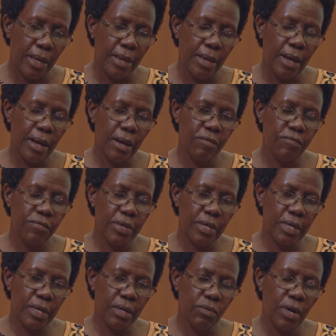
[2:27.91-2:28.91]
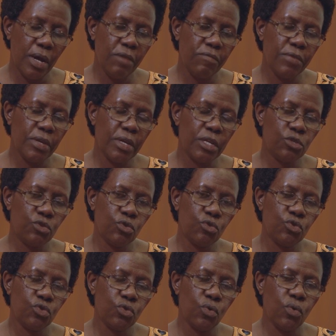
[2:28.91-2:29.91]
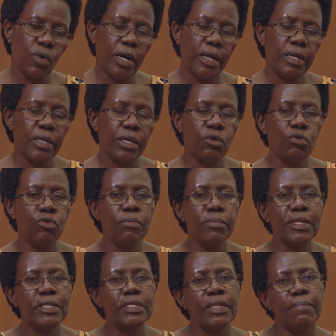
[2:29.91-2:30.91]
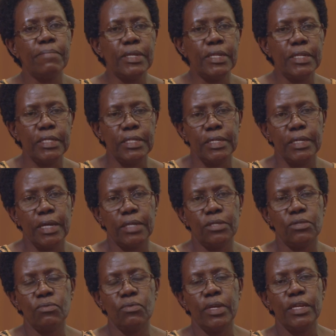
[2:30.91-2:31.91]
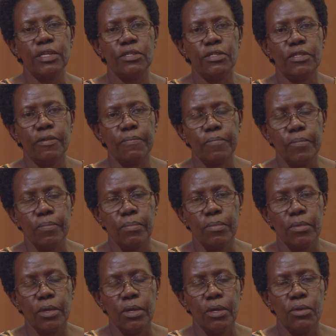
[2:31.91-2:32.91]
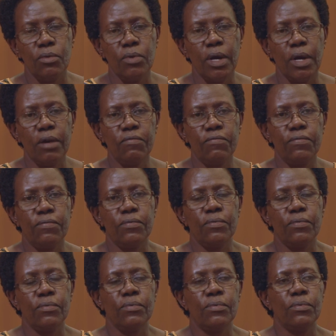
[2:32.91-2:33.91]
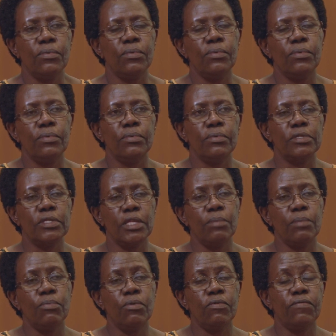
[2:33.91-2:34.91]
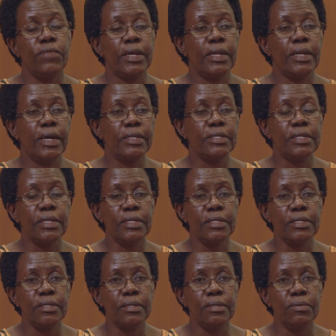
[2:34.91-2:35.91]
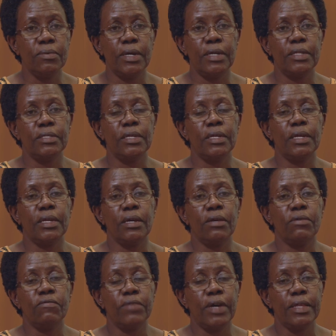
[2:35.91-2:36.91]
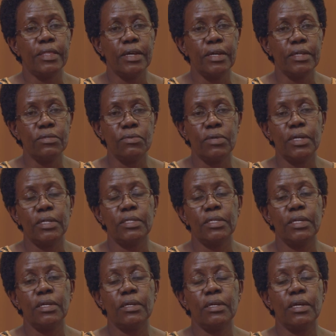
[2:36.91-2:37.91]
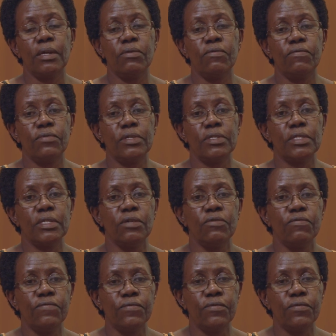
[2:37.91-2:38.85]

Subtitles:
having a social and economic stability as you age. You have stable finances, you can take care of others, you can take care of yourself,